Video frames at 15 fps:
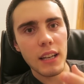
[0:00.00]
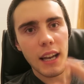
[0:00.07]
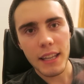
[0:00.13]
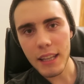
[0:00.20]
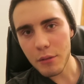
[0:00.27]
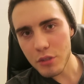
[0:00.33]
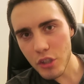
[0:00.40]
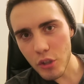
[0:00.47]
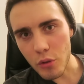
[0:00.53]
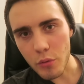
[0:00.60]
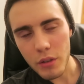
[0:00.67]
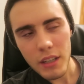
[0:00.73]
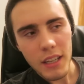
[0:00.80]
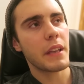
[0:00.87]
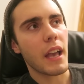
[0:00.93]
And that was
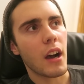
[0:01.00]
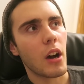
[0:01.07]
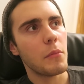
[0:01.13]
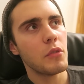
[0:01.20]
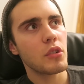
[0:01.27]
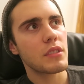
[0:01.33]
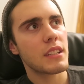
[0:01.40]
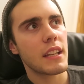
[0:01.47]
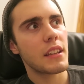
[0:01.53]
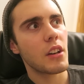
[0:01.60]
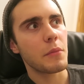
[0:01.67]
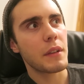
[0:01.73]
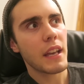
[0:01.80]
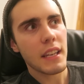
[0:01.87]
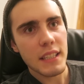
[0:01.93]
cool. But yeah, I'm not saying that
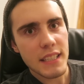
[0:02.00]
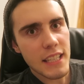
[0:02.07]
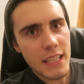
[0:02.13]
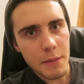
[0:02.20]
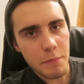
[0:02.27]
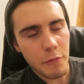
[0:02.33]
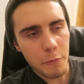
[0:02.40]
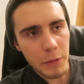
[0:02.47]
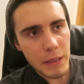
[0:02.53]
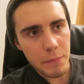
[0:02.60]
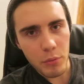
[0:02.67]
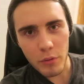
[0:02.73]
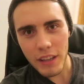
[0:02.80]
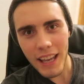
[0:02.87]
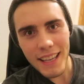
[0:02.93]
I'm getting a team of
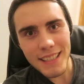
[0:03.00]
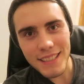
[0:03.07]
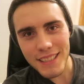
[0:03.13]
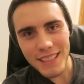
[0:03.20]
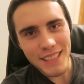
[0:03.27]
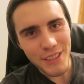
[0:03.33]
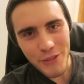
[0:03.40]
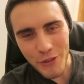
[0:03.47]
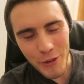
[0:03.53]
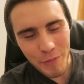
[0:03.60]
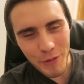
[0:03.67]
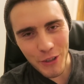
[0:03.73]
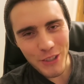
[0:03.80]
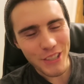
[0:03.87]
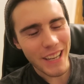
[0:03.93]
people. That isn't the secret
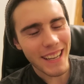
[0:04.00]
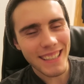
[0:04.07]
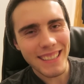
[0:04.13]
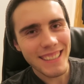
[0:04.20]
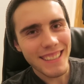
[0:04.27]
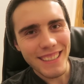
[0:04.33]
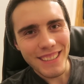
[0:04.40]
project.